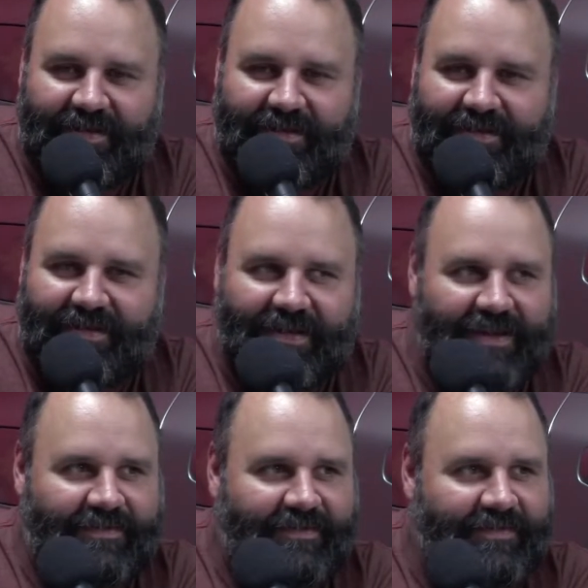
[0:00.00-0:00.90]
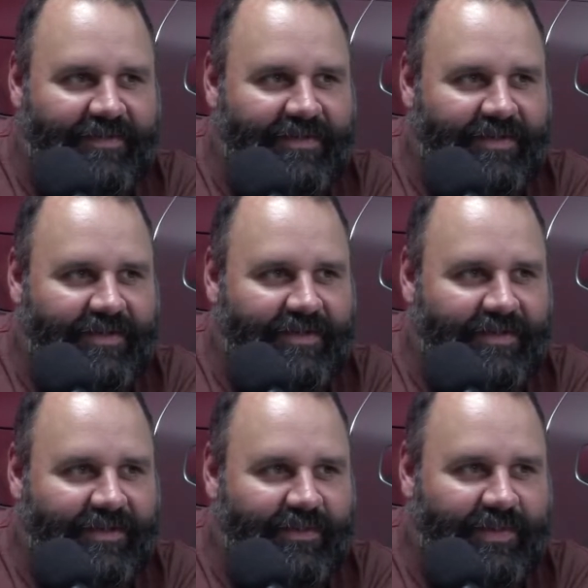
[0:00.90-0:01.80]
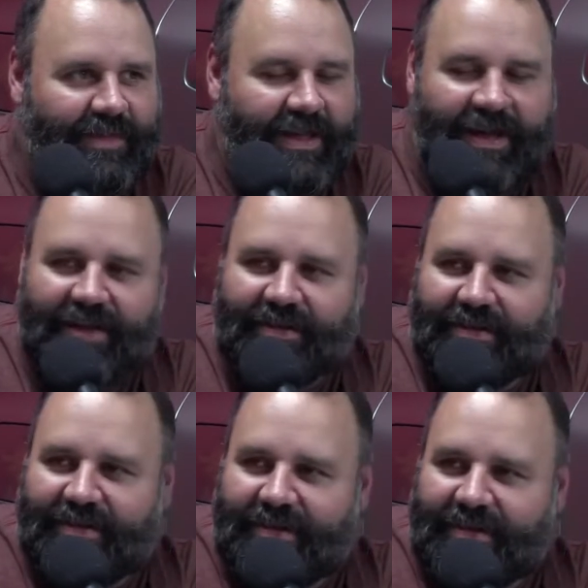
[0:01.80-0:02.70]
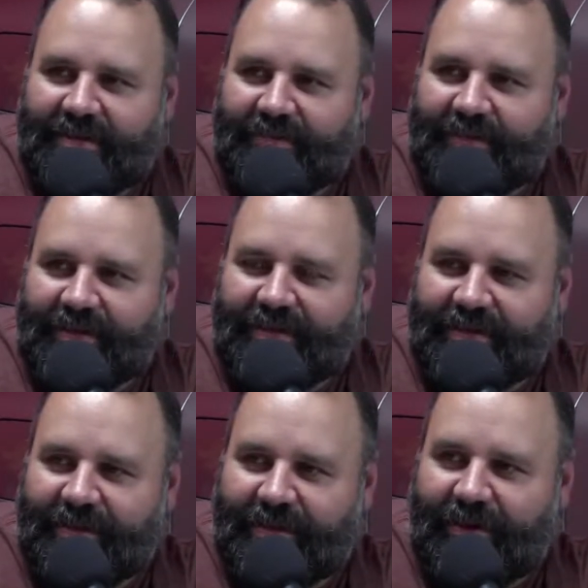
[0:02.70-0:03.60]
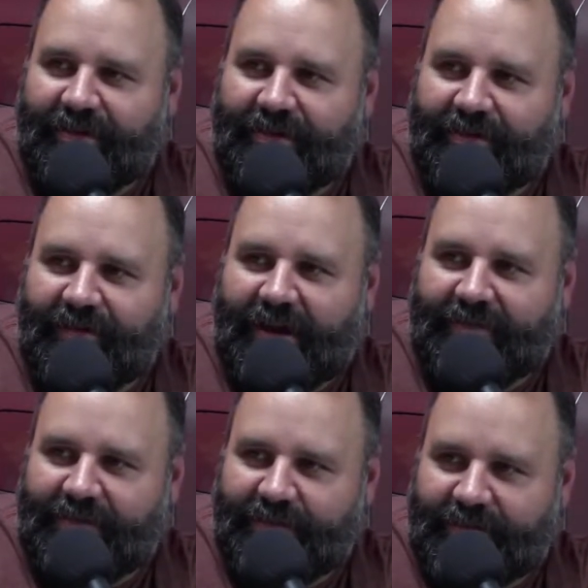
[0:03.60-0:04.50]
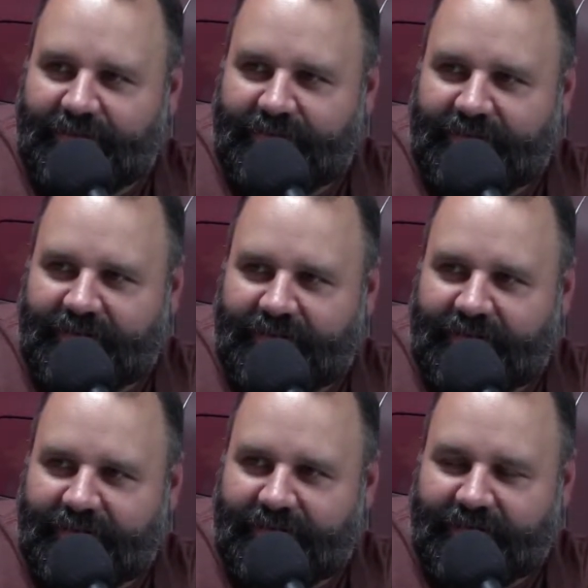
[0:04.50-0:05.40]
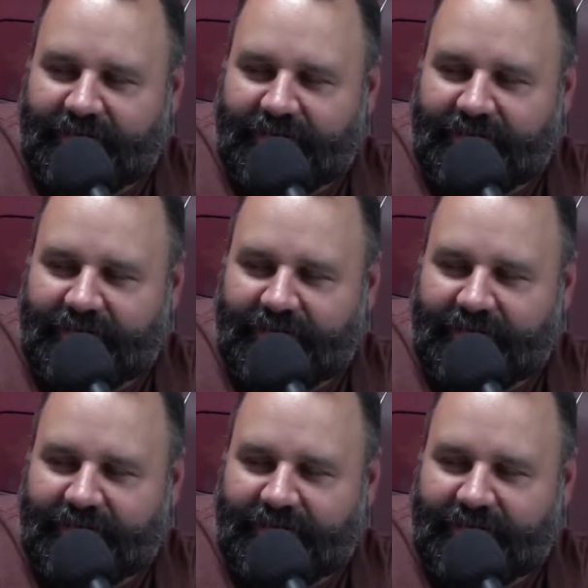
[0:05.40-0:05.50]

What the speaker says: to have you win that with all the driving you've been doing this year and